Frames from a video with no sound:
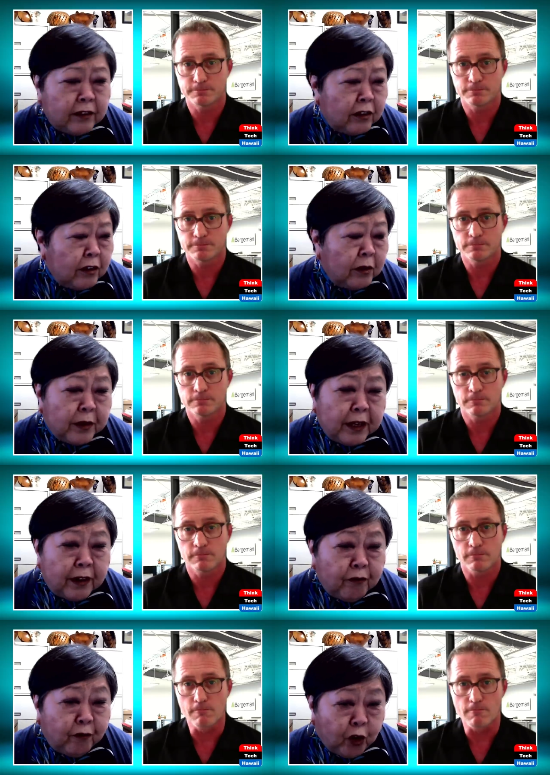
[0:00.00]
Speaker 1: And, you know,
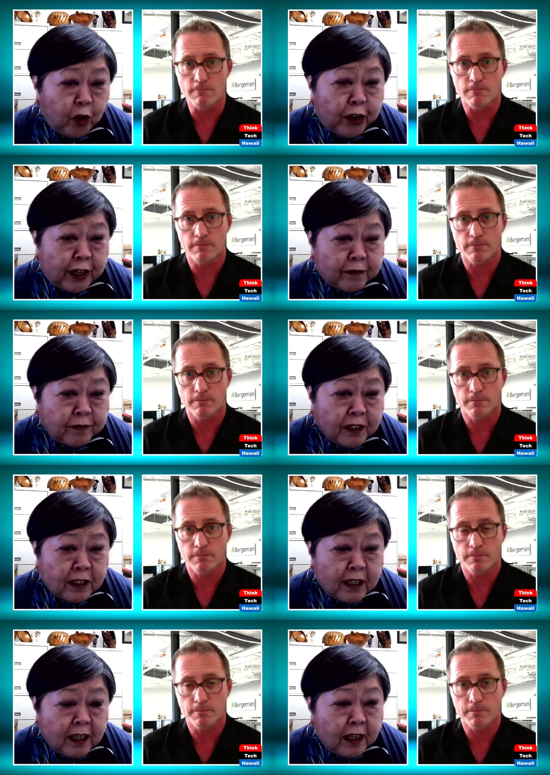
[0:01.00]
in, in Florida,
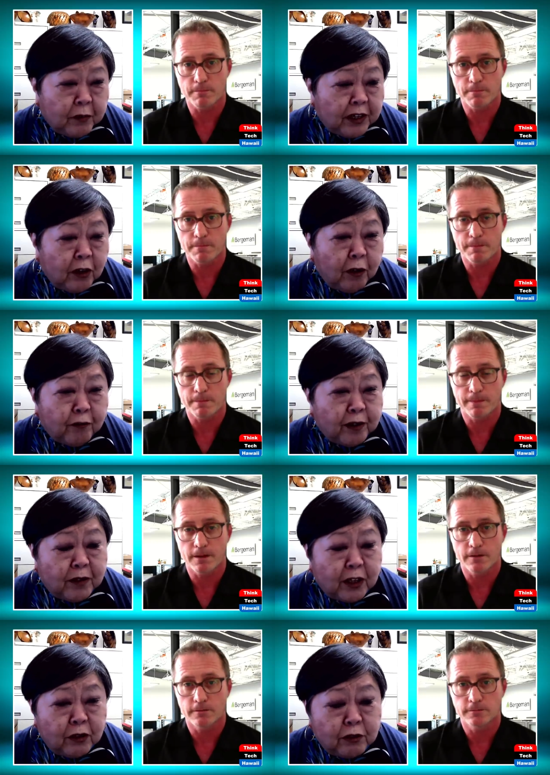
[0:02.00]
we know
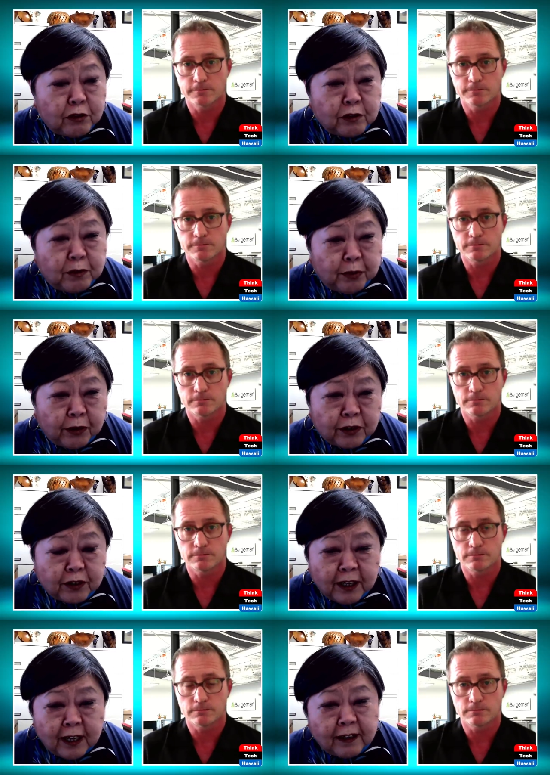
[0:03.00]
from the news
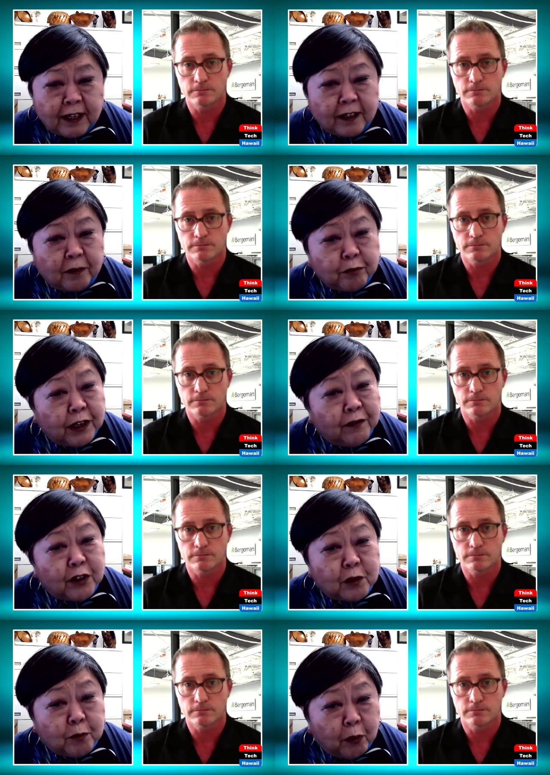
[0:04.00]
reports that the
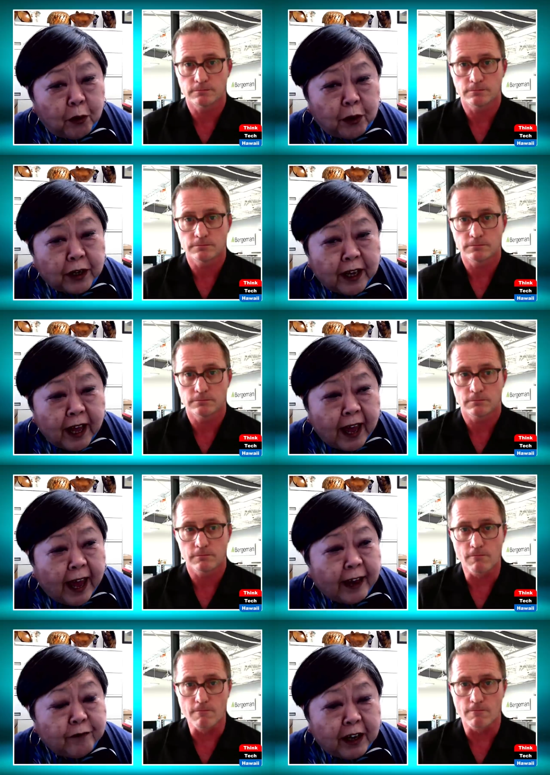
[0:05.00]
previous board
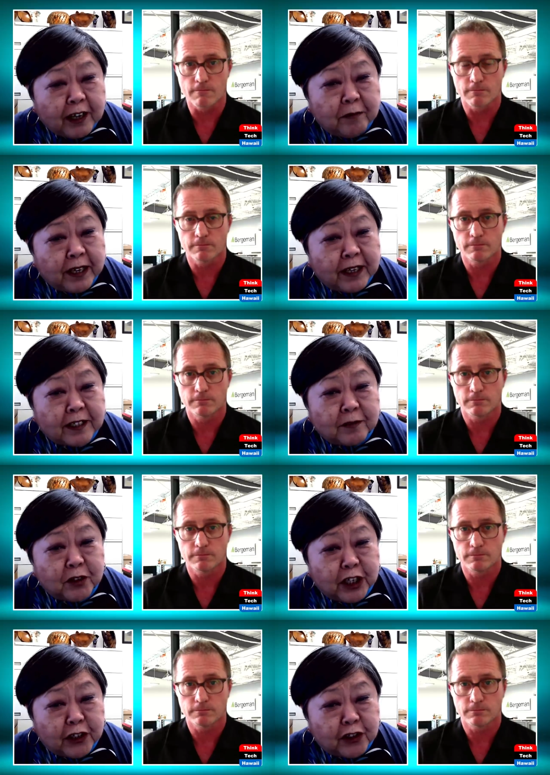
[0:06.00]
had recommended some
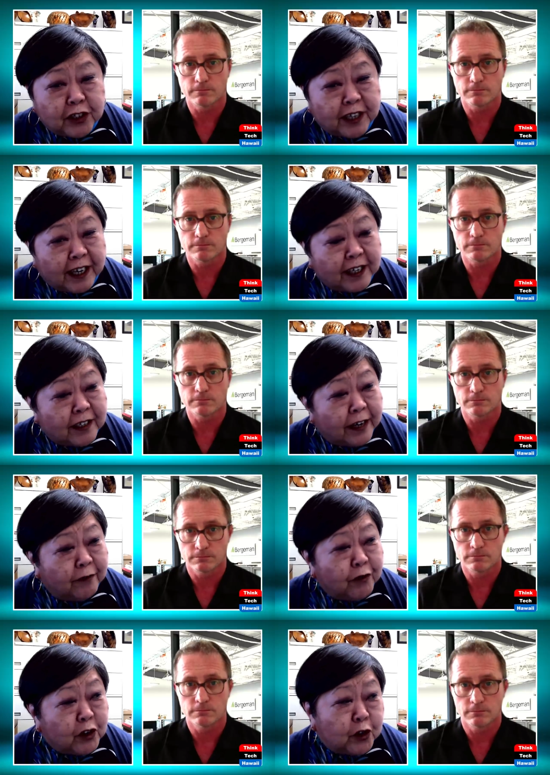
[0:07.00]
changes, and I guess out
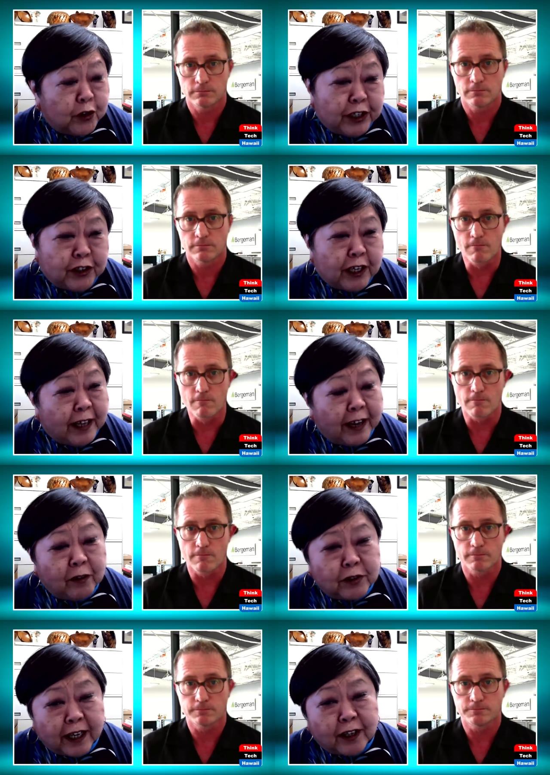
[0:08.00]
of frustration, and they
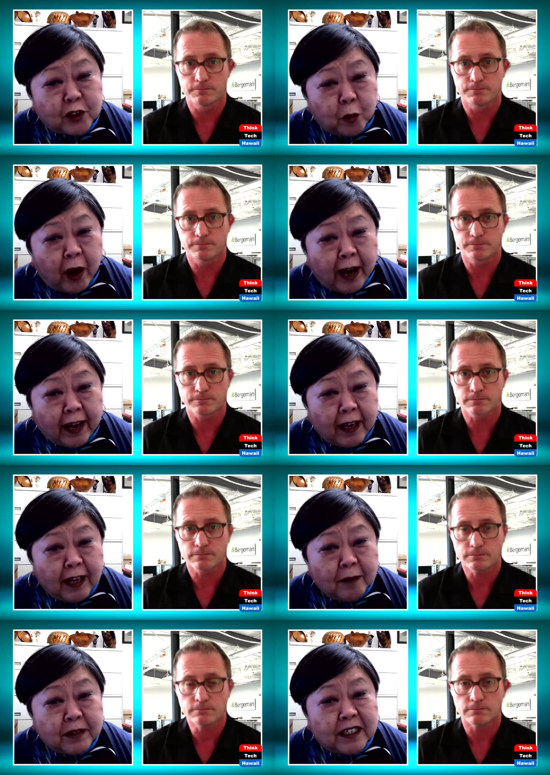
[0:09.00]
don't tell us why,
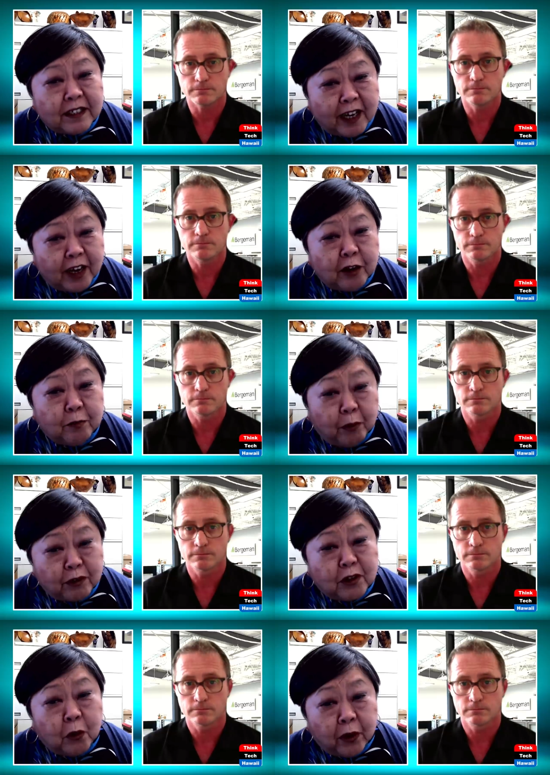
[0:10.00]
but the entire
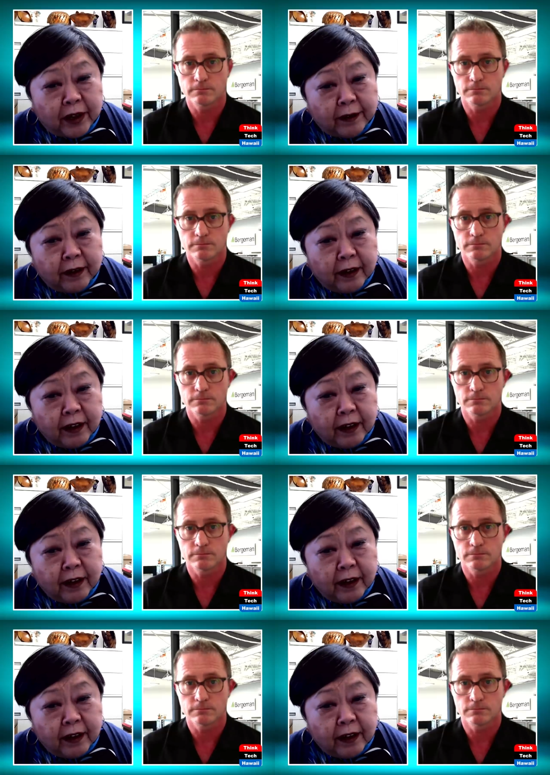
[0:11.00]
board quit.